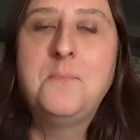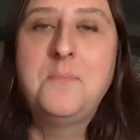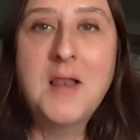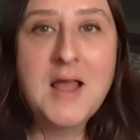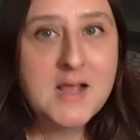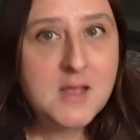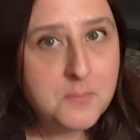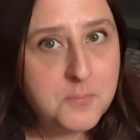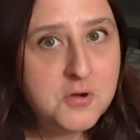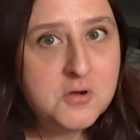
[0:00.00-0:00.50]

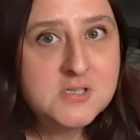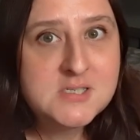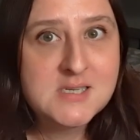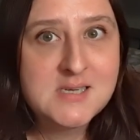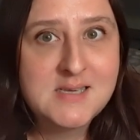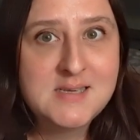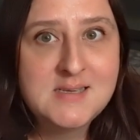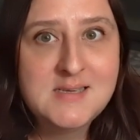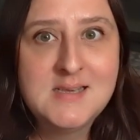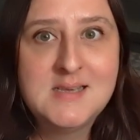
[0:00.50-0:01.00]
black
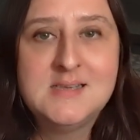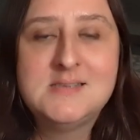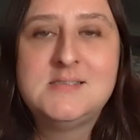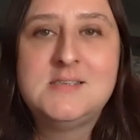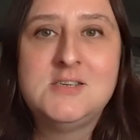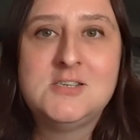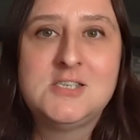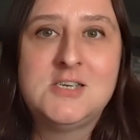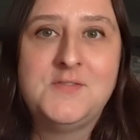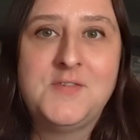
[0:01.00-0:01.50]
pudding is
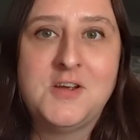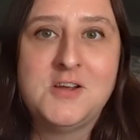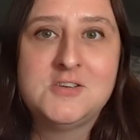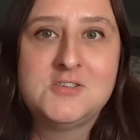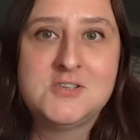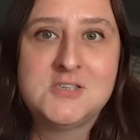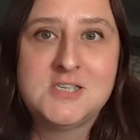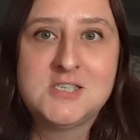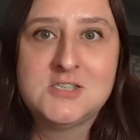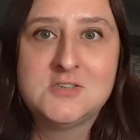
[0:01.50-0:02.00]
usually very
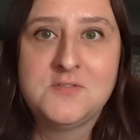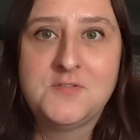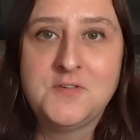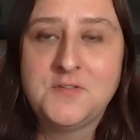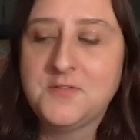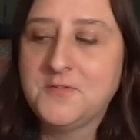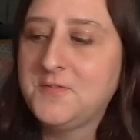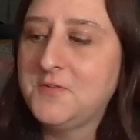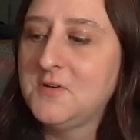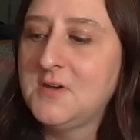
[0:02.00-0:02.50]
traditional for
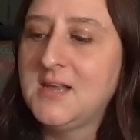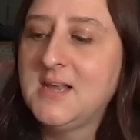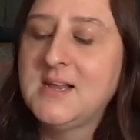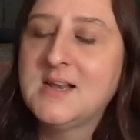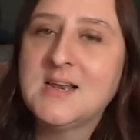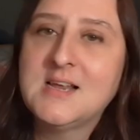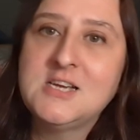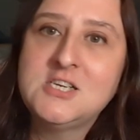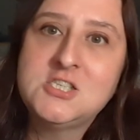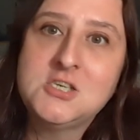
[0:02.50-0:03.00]
the full
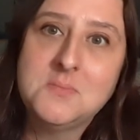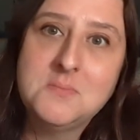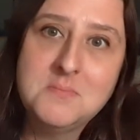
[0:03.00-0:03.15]
English,